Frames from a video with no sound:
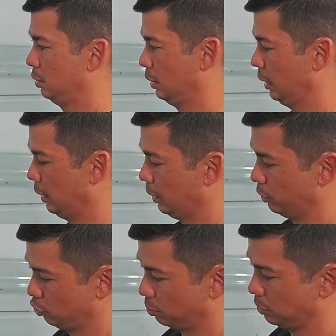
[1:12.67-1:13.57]
and then
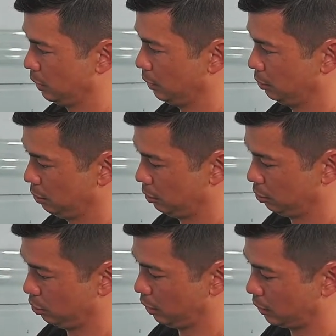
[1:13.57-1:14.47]
that drops down.
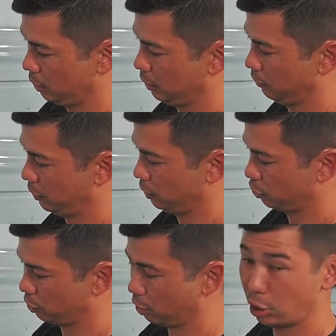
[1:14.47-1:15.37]
I can lift
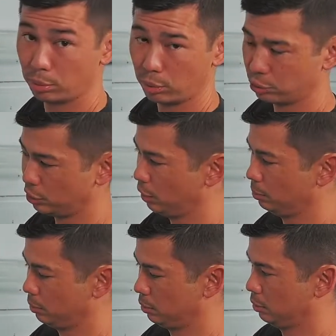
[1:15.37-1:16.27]
this whole portion
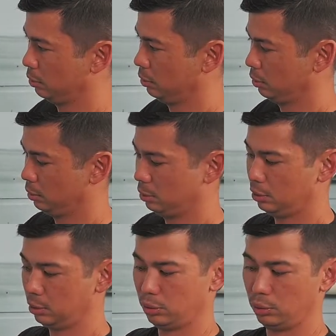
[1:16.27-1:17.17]
up
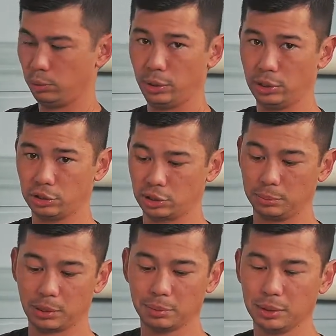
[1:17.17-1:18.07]
with this
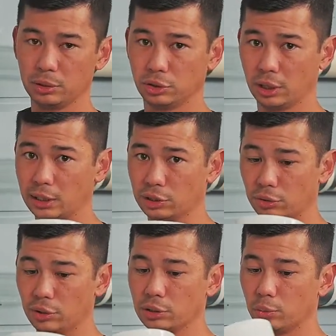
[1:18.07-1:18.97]
slip coupling. So that's the
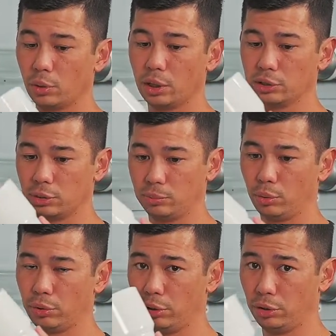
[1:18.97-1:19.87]
reason why it's
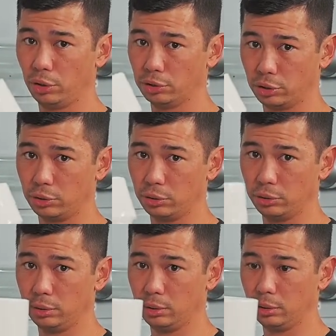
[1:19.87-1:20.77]
important not to
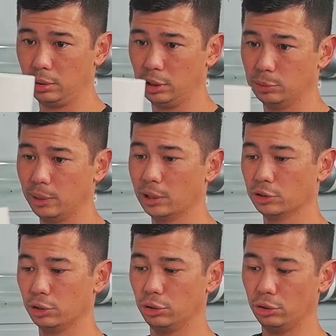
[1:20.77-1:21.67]
glue this part.
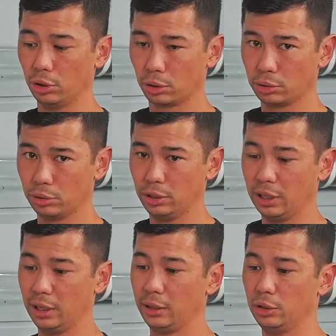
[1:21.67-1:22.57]
So do not glue
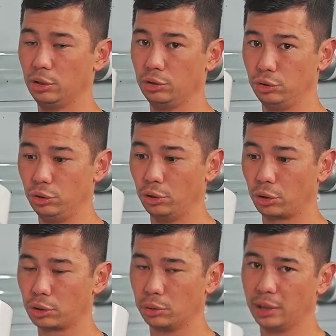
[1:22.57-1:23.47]
there, do not
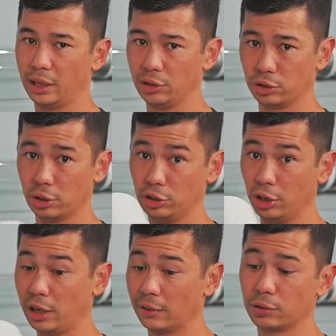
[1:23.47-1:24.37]
glue on the underside. You
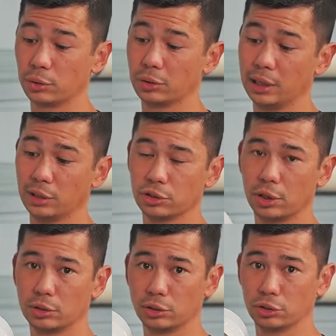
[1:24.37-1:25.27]
don't have to glue on the
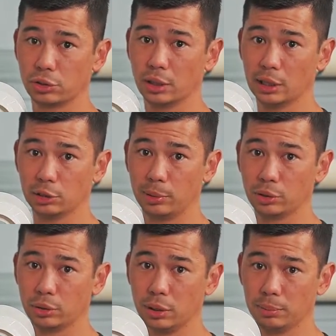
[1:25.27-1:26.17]
underside because it's got that
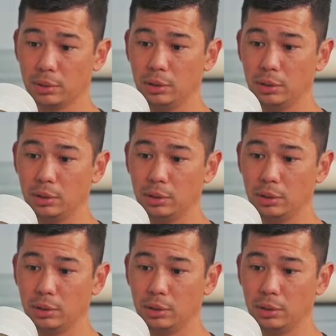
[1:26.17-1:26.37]
special lip.